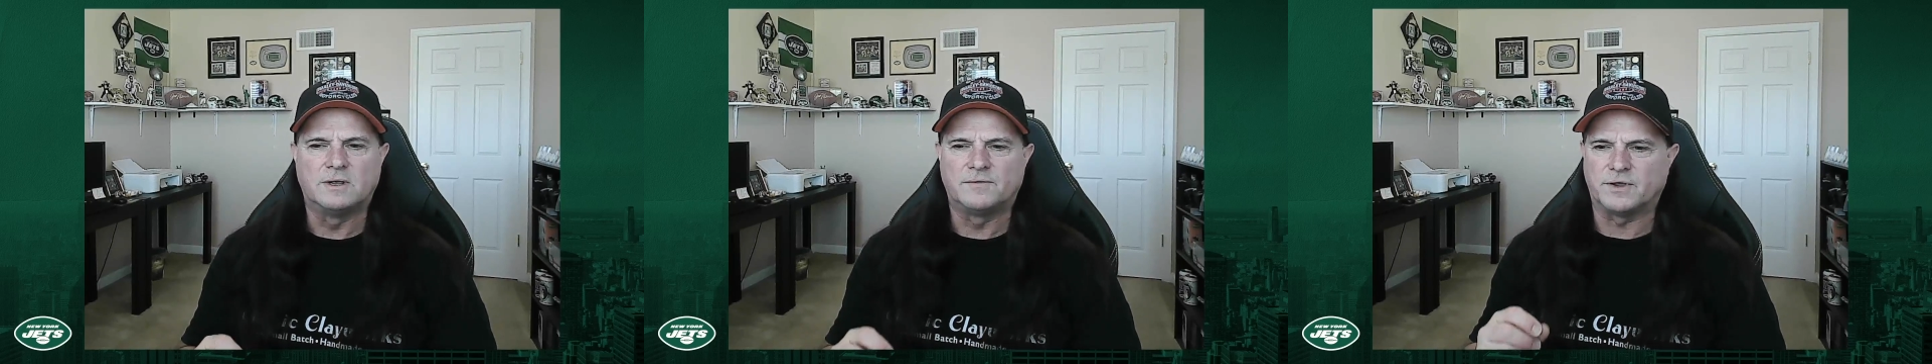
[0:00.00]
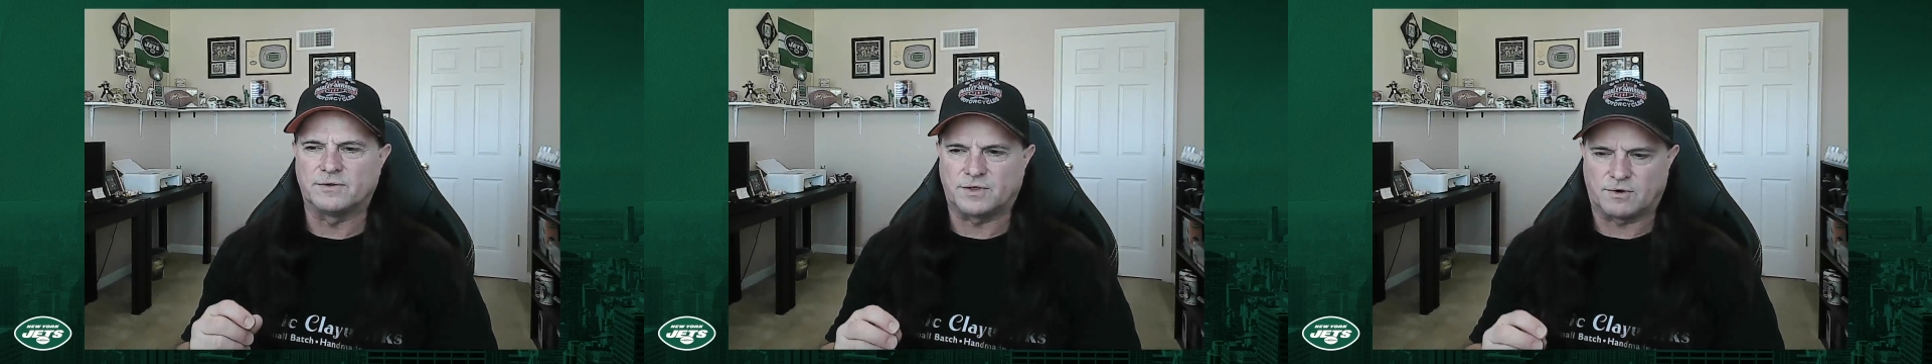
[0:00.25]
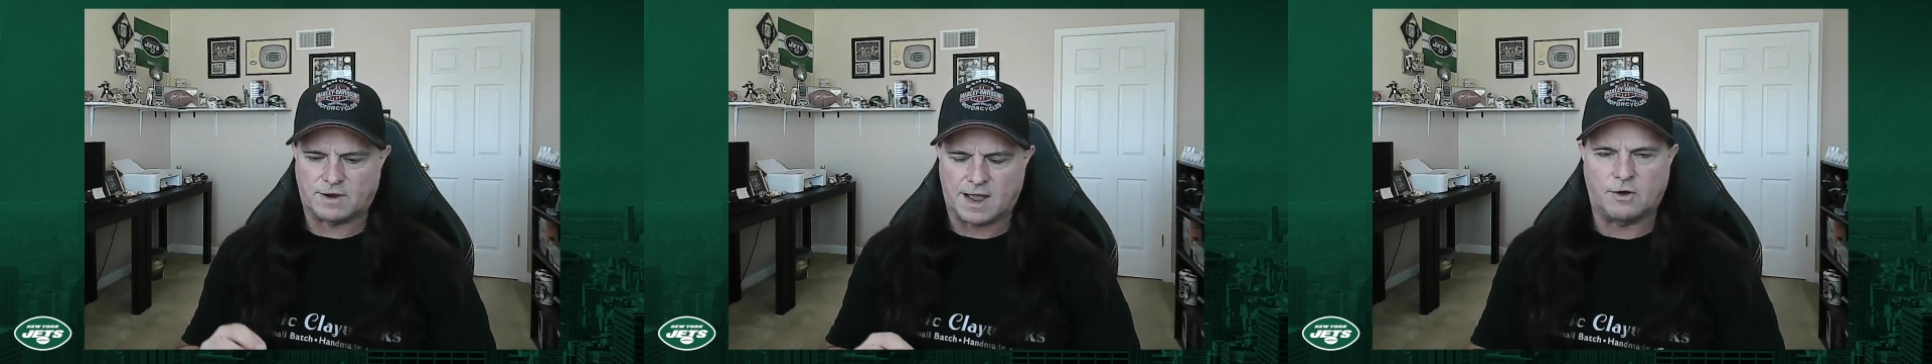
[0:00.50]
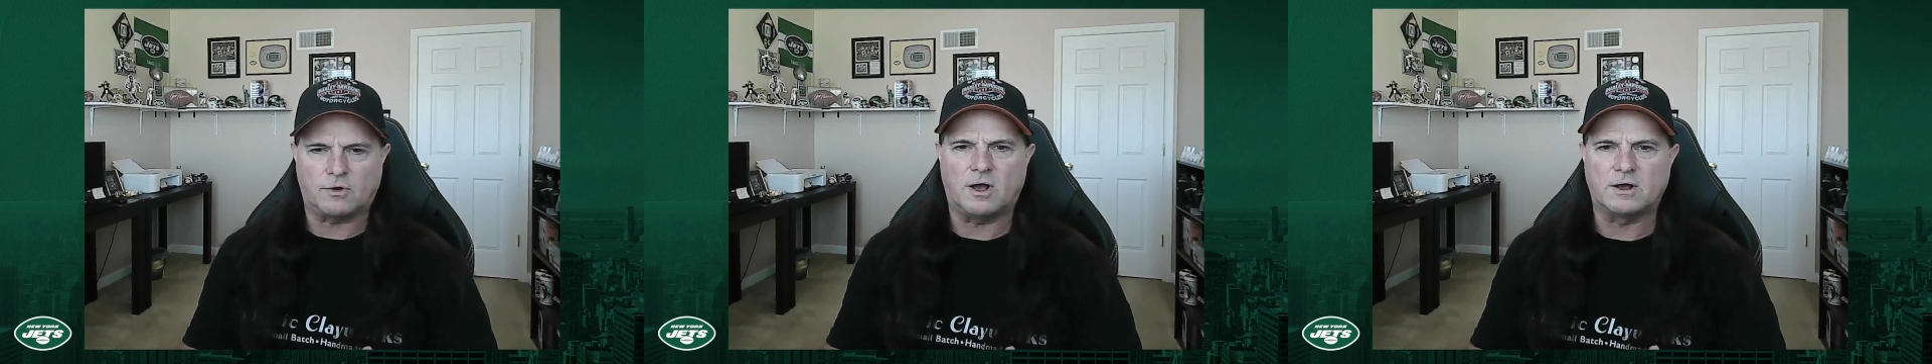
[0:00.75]
They're
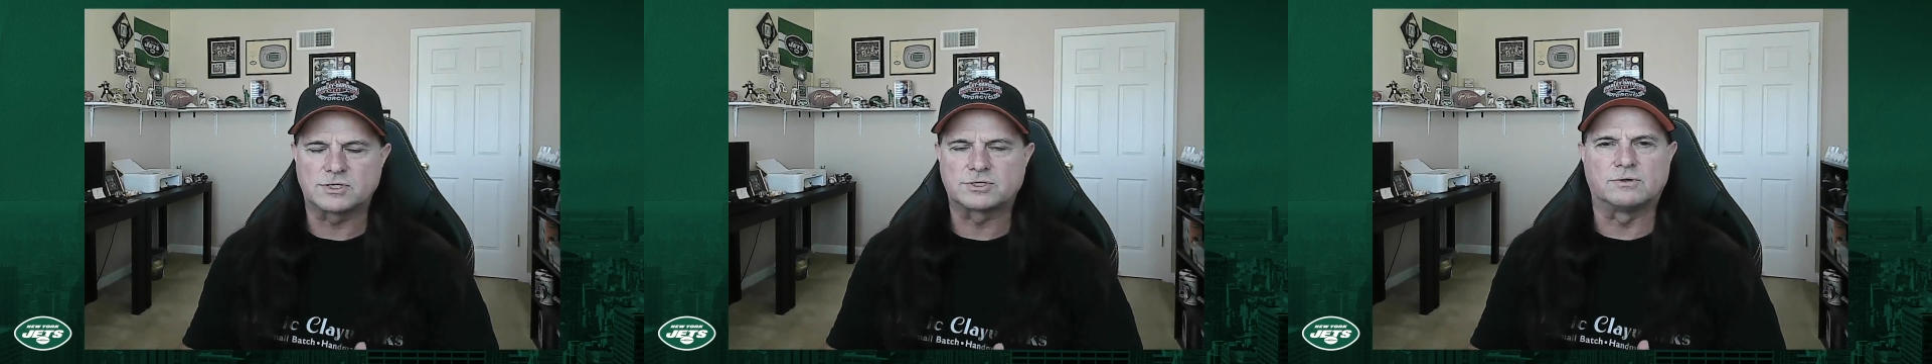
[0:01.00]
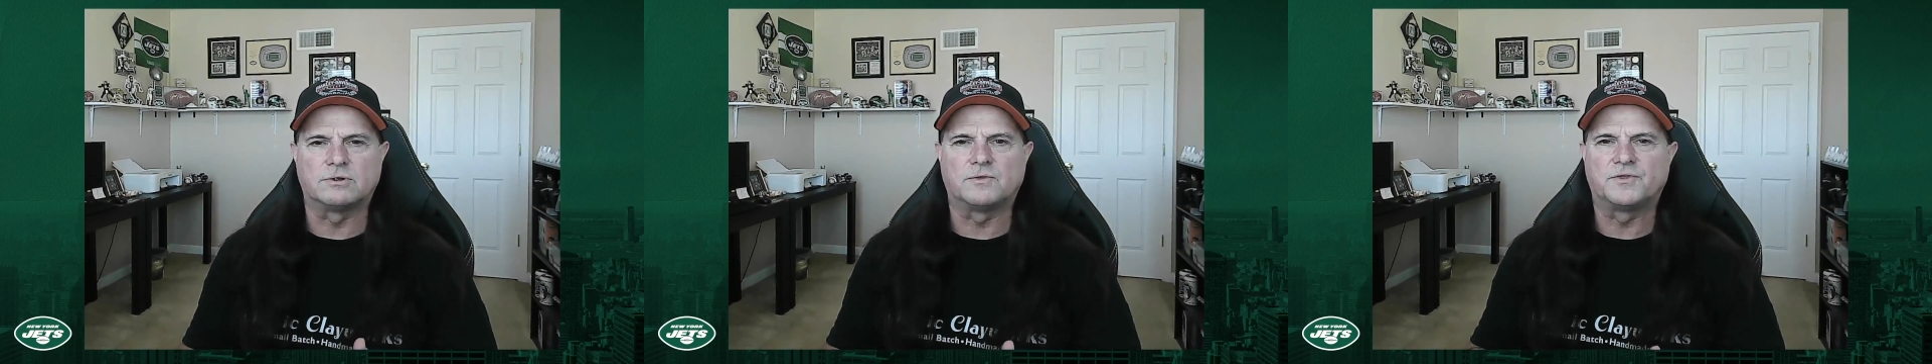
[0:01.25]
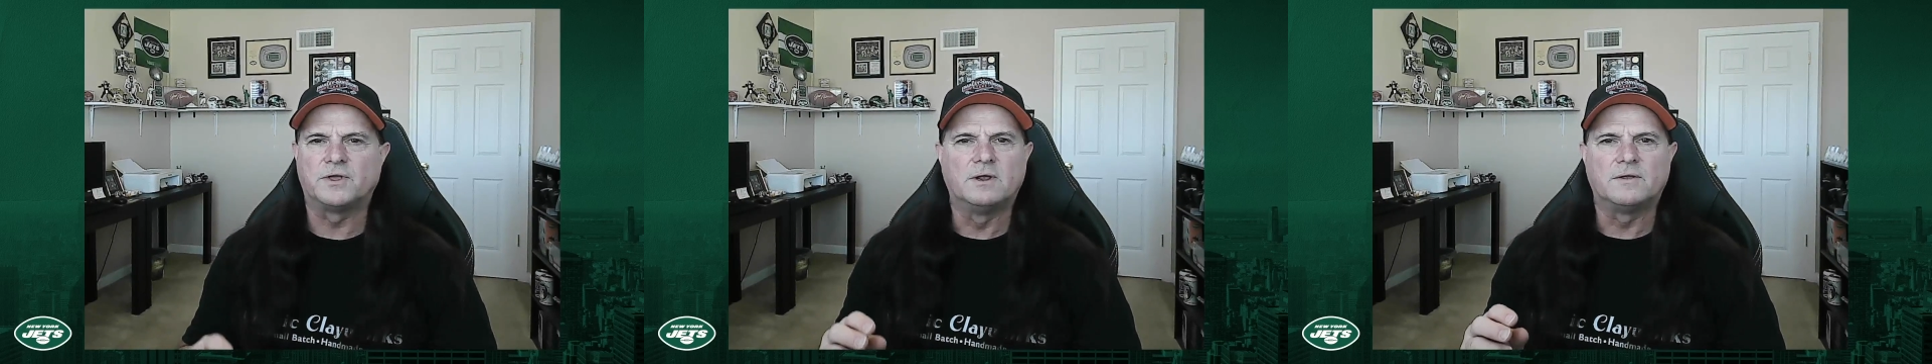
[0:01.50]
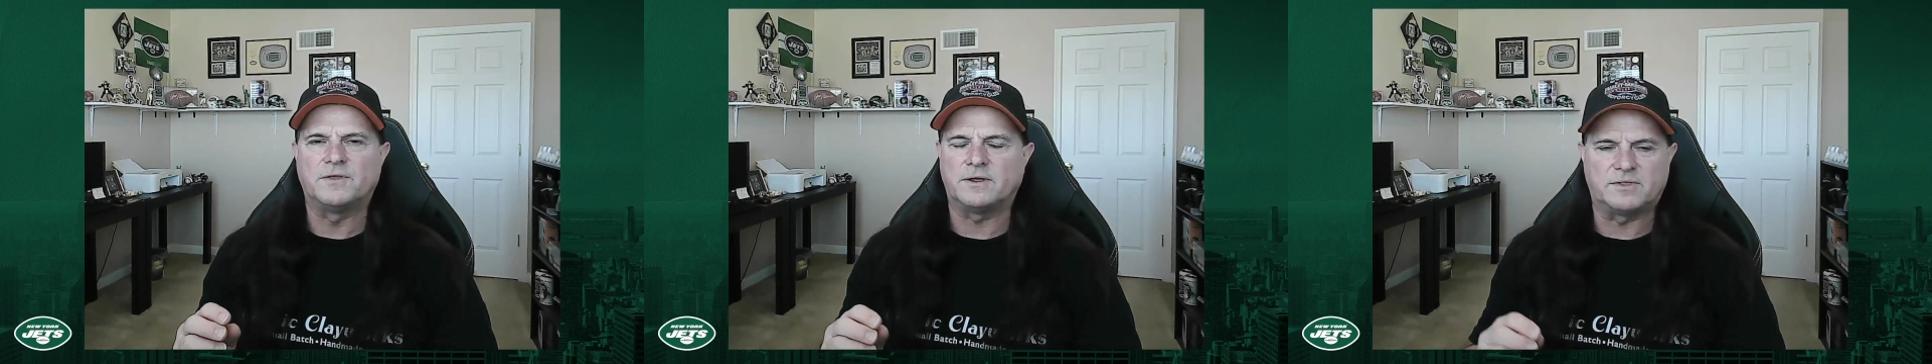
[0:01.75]
out hustled.
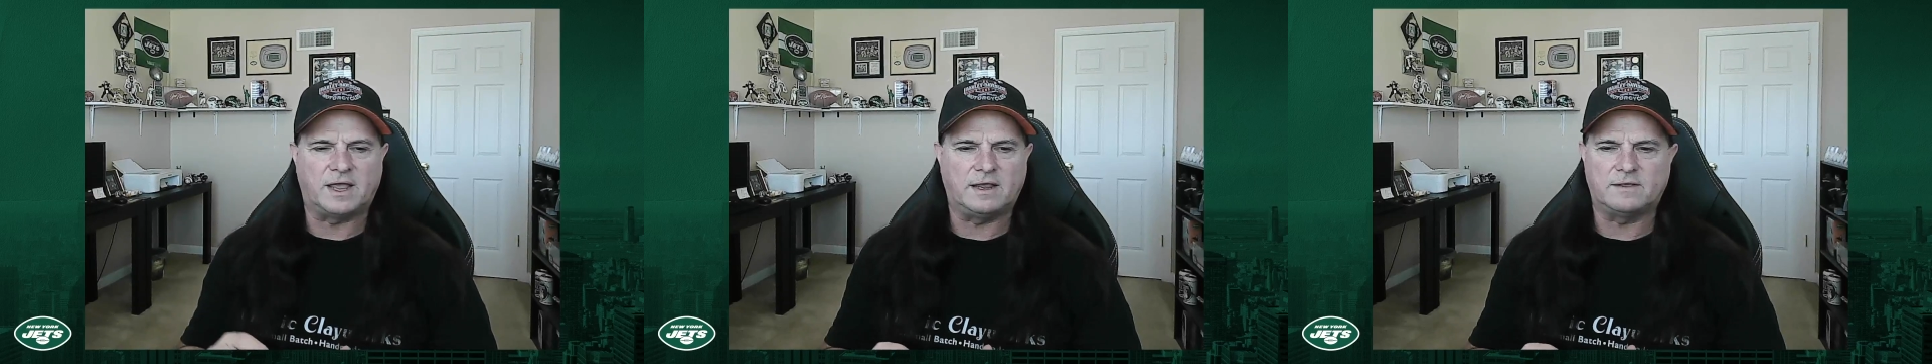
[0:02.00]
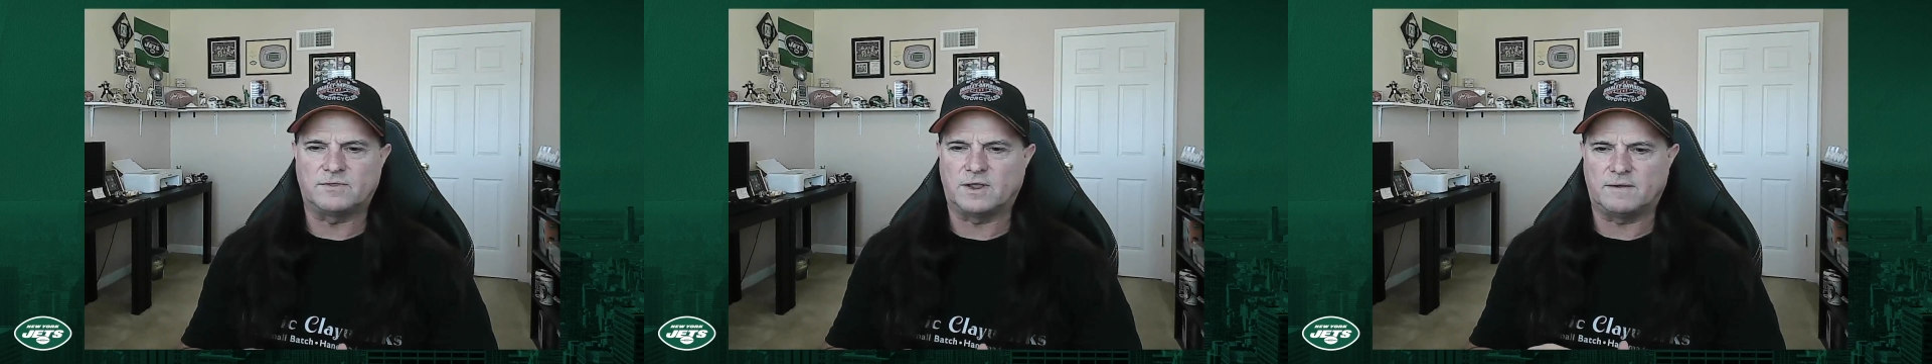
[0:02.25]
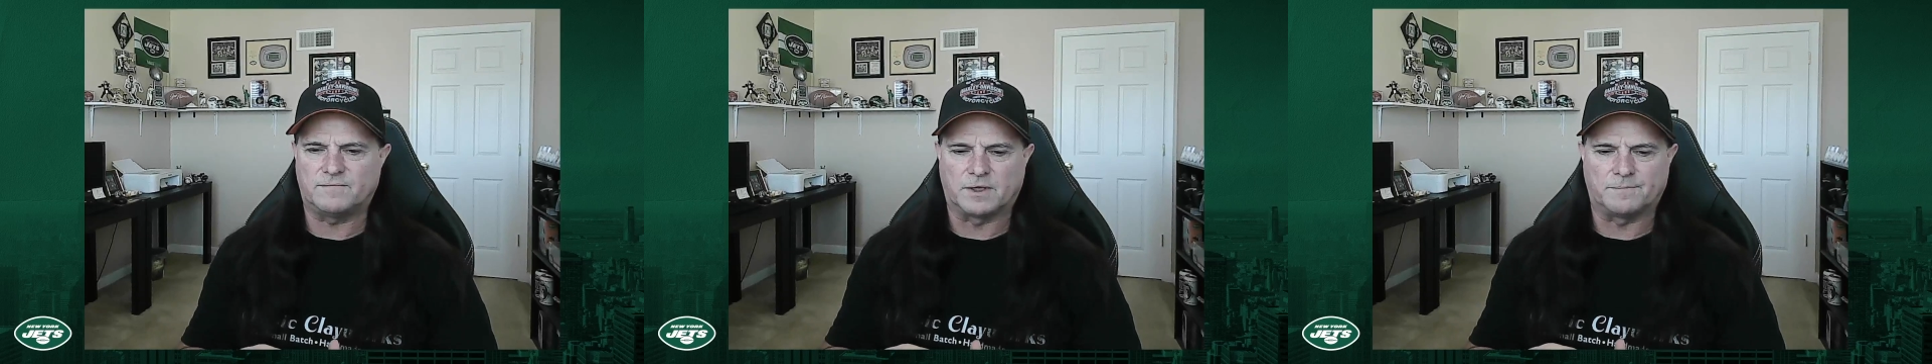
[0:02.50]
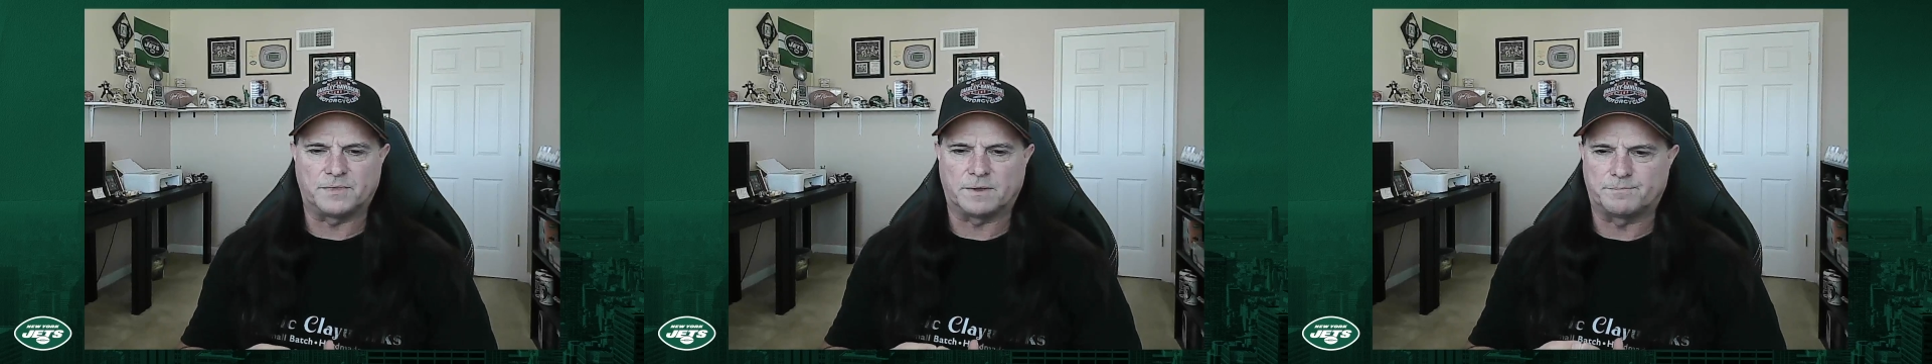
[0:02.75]

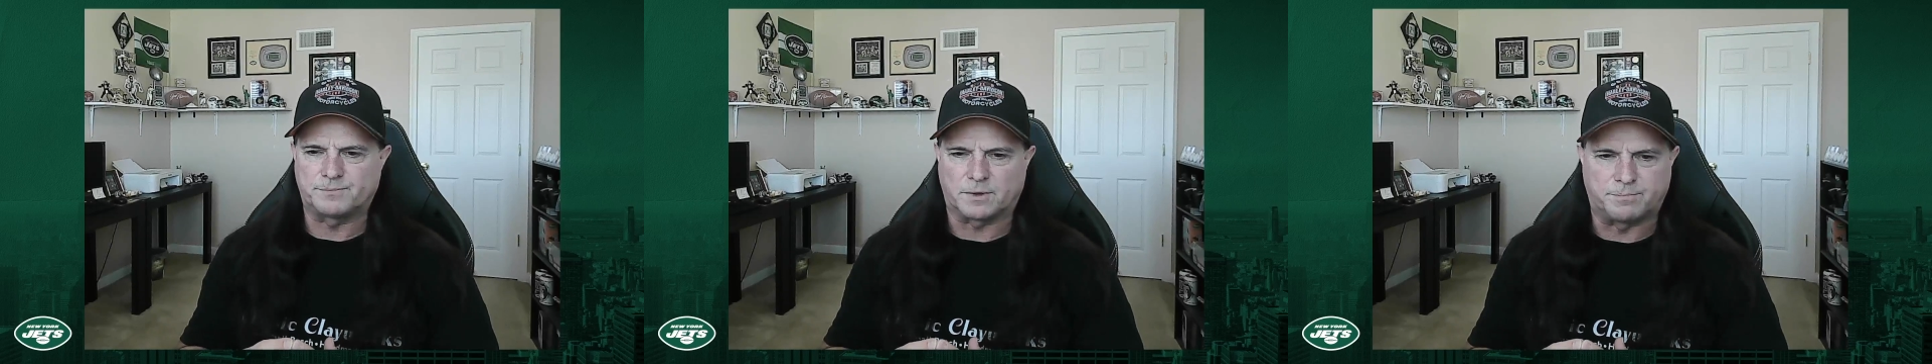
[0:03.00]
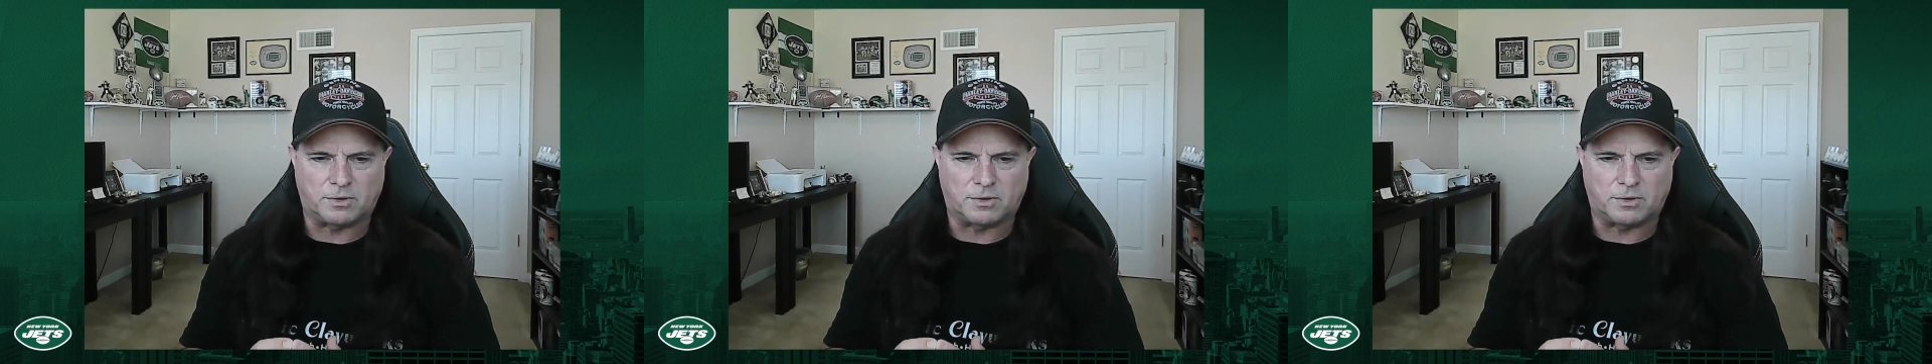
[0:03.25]
The